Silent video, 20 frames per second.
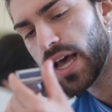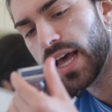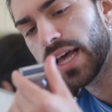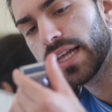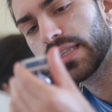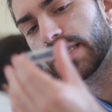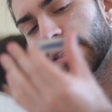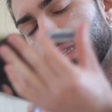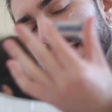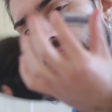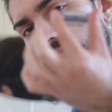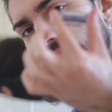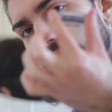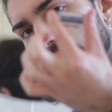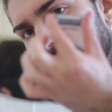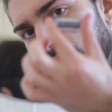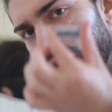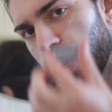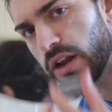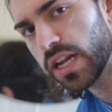heads,
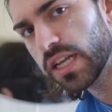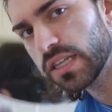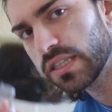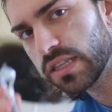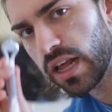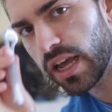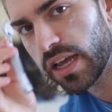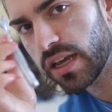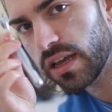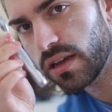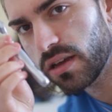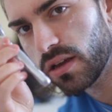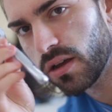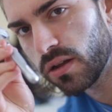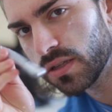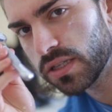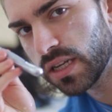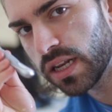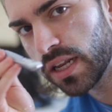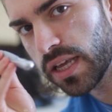so you don't need to like
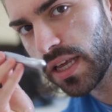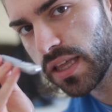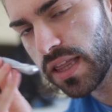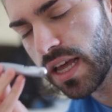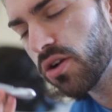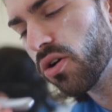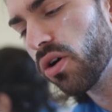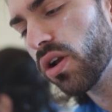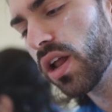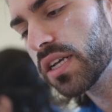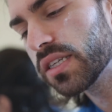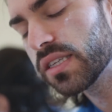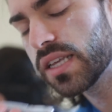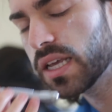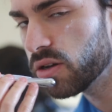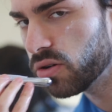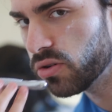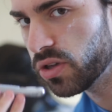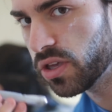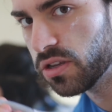constantly, they're not like
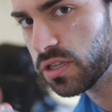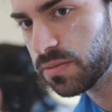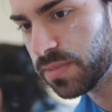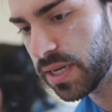single use